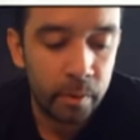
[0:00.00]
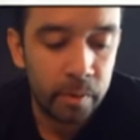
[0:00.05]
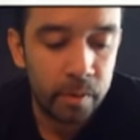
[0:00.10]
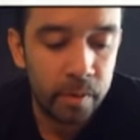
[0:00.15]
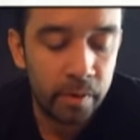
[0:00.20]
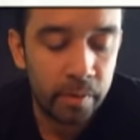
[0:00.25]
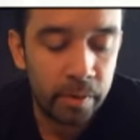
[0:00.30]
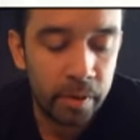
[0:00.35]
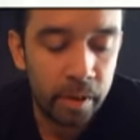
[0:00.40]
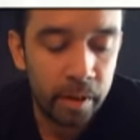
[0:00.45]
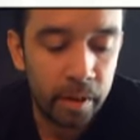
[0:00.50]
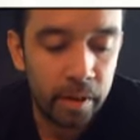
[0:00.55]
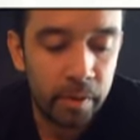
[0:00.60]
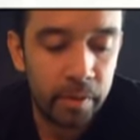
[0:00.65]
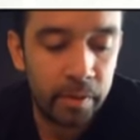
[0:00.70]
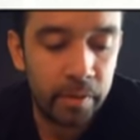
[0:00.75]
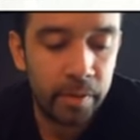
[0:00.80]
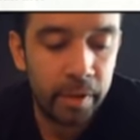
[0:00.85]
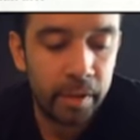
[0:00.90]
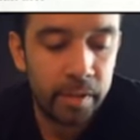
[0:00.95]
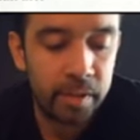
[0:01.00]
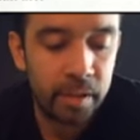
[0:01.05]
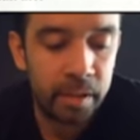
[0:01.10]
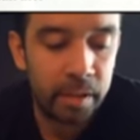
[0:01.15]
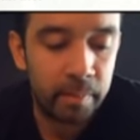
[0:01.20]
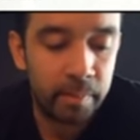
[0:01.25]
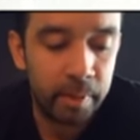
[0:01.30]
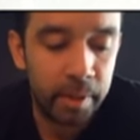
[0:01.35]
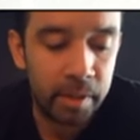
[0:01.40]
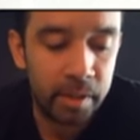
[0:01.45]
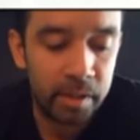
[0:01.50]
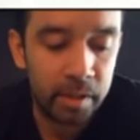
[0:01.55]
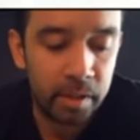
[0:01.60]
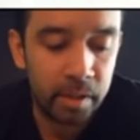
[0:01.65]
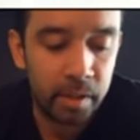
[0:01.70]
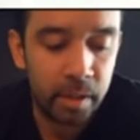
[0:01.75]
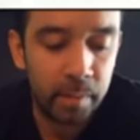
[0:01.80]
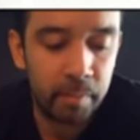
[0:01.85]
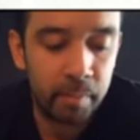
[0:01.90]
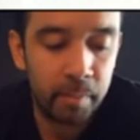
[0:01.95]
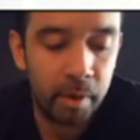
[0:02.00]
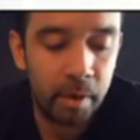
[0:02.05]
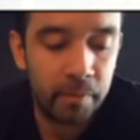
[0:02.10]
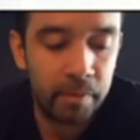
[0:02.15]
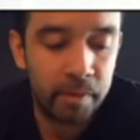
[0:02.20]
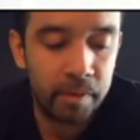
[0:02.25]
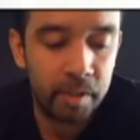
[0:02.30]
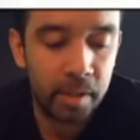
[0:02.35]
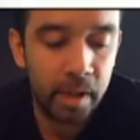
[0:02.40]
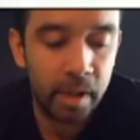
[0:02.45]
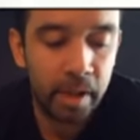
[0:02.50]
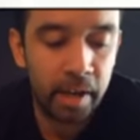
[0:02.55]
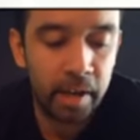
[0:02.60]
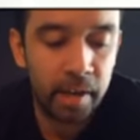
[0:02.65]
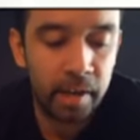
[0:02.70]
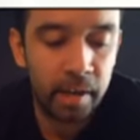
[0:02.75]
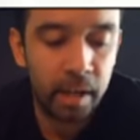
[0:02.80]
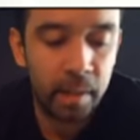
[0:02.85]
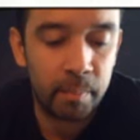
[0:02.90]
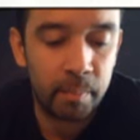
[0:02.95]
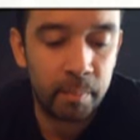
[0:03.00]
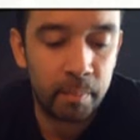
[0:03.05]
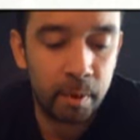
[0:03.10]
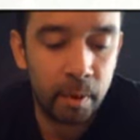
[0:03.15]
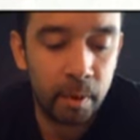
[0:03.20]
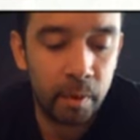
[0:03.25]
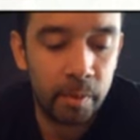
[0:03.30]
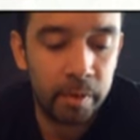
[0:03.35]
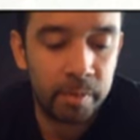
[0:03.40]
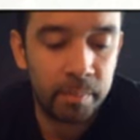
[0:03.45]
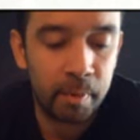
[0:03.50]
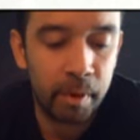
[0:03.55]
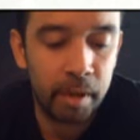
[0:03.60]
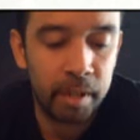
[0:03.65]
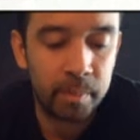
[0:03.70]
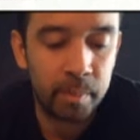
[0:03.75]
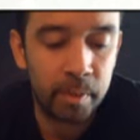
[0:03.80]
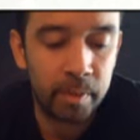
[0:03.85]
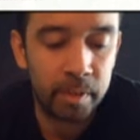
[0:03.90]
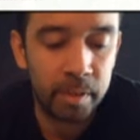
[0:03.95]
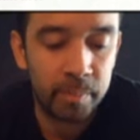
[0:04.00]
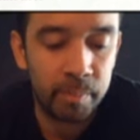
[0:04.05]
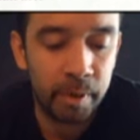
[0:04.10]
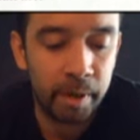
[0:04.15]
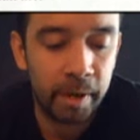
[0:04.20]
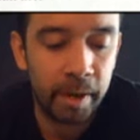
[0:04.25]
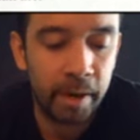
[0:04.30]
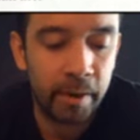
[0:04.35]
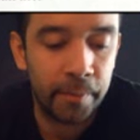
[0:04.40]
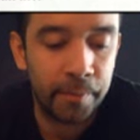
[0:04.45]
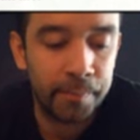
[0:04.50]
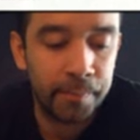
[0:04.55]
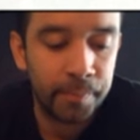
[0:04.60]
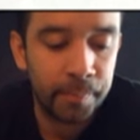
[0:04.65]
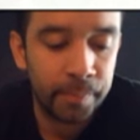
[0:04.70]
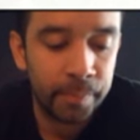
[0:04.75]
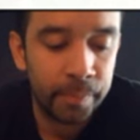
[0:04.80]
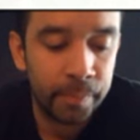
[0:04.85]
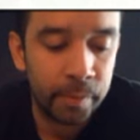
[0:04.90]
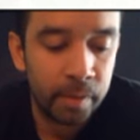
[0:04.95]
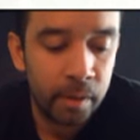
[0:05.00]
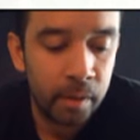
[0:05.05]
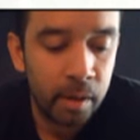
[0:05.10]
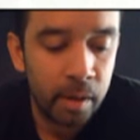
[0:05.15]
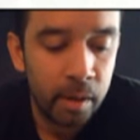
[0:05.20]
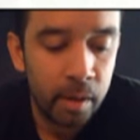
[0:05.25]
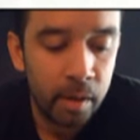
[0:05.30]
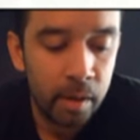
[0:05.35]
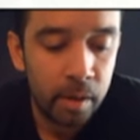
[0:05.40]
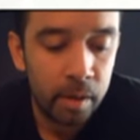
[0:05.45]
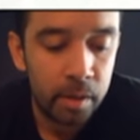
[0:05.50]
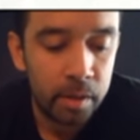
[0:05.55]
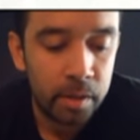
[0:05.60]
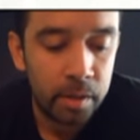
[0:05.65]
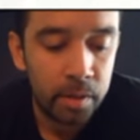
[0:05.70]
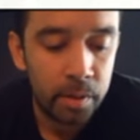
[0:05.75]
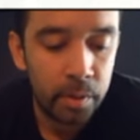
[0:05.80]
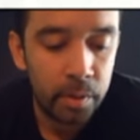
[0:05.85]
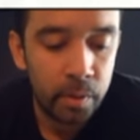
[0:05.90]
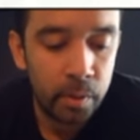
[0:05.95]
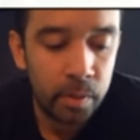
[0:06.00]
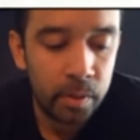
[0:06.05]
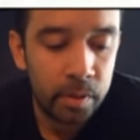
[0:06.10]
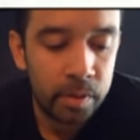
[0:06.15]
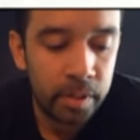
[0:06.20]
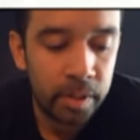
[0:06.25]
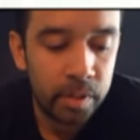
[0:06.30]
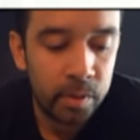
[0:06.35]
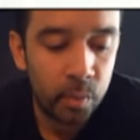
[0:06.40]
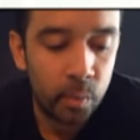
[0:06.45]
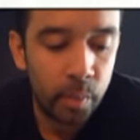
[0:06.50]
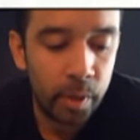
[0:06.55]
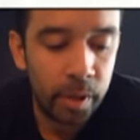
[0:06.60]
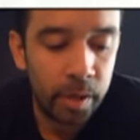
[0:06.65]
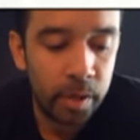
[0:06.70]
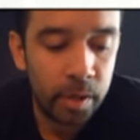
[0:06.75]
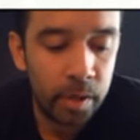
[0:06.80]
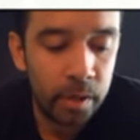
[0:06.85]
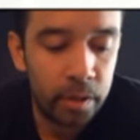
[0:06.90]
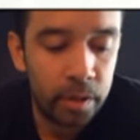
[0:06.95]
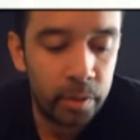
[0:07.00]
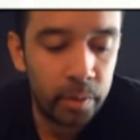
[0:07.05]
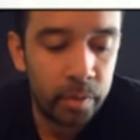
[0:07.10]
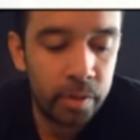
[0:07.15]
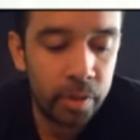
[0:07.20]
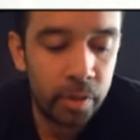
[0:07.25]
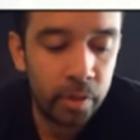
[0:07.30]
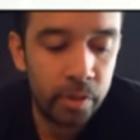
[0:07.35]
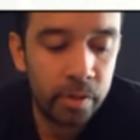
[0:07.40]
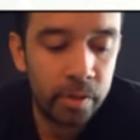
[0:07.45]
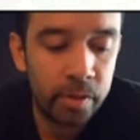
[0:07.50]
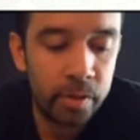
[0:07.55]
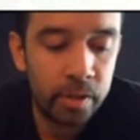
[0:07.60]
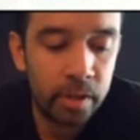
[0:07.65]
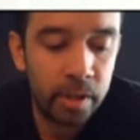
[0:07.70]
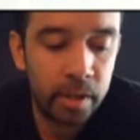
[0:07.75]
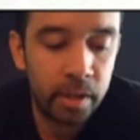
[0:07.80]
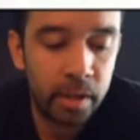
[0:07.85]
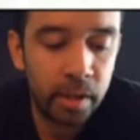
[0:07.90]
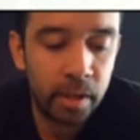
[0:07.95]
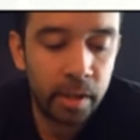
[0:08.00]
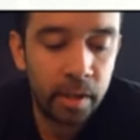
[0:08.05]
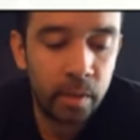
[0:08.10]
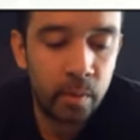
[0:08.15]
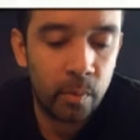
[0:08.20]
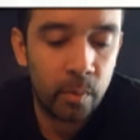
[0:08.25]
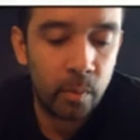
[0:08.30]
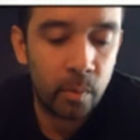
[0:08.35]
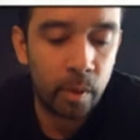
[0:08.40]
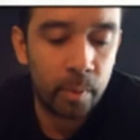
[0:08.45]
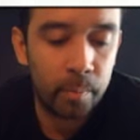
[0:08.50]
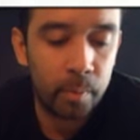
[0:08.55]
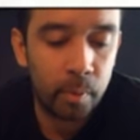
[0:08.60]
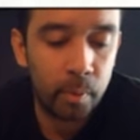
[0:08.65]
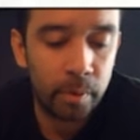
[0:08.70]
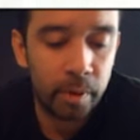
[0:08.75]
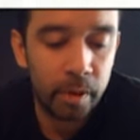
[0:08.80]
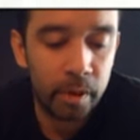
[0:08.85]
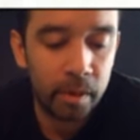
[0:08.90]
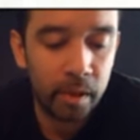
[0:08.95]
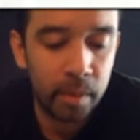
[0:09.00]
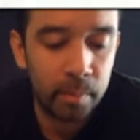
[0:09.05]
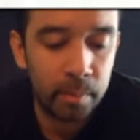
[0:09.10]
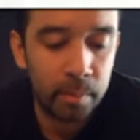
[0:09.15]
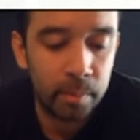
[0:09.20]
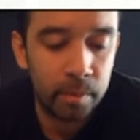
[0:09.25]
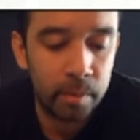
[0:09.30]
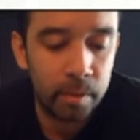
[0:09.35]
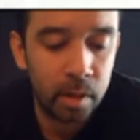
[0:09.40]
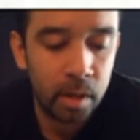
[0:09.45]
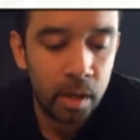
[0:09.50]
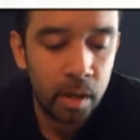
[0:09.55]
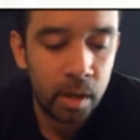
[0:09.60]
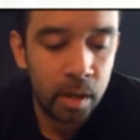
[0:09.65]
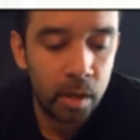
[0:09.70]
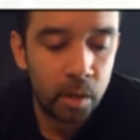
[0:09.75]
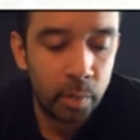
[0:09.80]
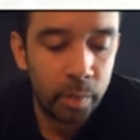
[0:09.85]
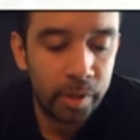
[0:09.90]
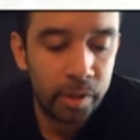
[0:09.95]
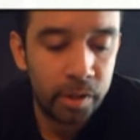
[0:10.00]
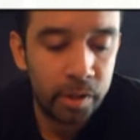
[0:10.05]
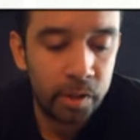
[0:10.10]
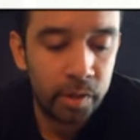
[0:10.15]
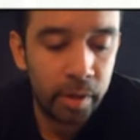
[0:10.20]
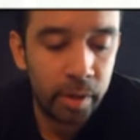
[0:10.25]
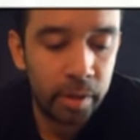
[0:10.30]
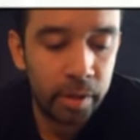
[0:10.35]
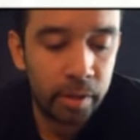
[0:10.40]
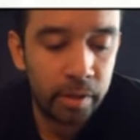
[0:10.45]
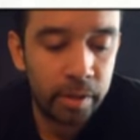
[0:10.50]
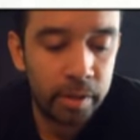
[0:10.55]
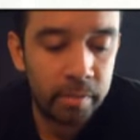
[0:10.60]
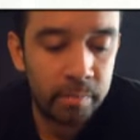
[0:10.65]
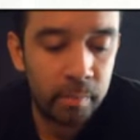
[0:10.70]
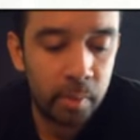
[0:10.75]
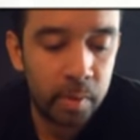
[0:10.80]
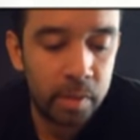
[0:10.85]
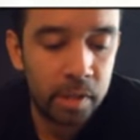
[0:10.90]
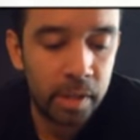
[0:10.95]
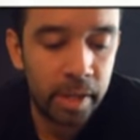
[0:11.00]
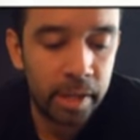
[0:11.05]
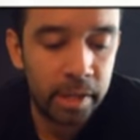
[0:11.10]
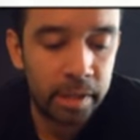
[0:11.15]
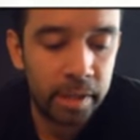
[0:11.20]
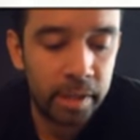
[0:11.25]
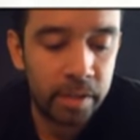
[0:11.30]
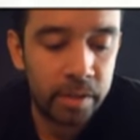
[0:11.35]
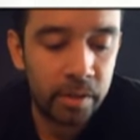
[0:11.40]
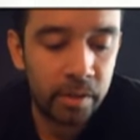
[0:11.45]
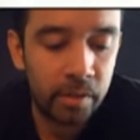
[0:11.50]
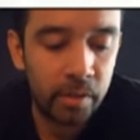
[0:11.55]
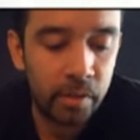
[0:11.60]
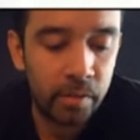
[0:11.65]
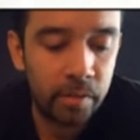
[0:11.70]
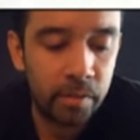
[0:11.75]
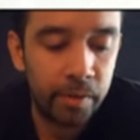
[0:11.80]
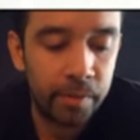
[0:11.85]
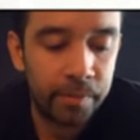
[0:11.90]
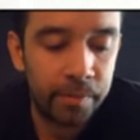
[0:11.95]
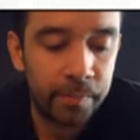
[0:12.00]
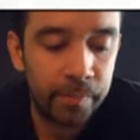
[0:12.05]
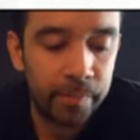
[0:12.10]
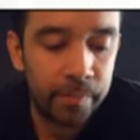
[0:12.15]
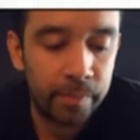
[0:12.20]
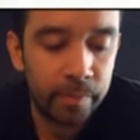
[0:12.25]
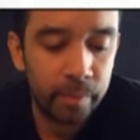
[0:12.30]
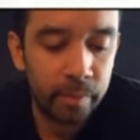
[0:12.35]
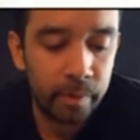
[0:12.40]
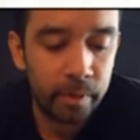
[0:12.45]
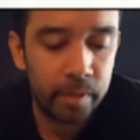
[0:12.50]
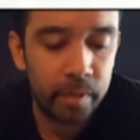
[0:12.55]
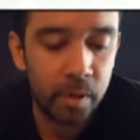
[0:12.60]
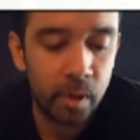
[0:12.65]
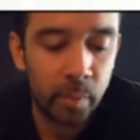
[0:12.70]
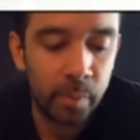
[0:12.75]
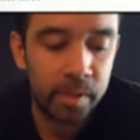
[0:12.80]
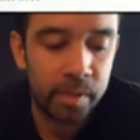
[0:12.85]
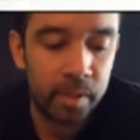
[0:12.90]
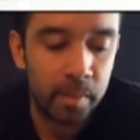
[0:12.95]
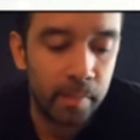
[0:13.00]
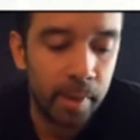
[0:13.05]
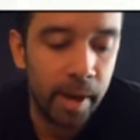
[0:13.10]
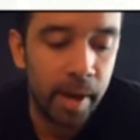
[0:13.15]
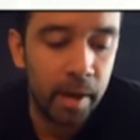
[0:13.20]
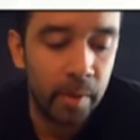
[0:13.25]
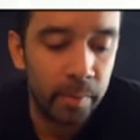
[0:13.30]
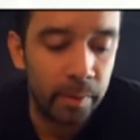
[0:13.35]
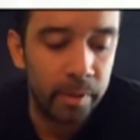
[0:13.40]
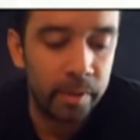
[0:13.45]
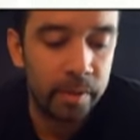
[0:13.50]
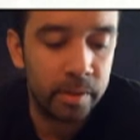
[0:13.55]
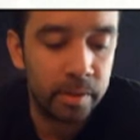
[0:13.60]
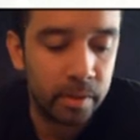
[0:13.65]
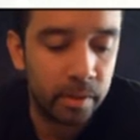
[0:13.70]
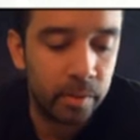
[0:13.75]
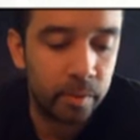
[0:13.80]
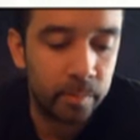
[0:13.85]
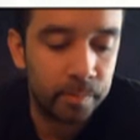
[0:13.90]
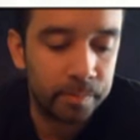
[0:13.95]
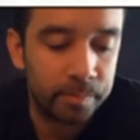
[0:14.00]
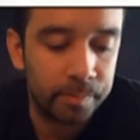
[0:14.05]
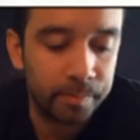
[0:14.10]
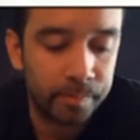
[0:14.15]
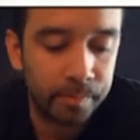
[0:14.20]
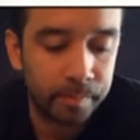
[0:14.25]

those are the kind of the things that he mentioned. Keep them off the side, keep them low as possible, and spread out. 2 says when you turn suddenly while pulling doubles, which trailer is most likely to turn over? It's always the back one, so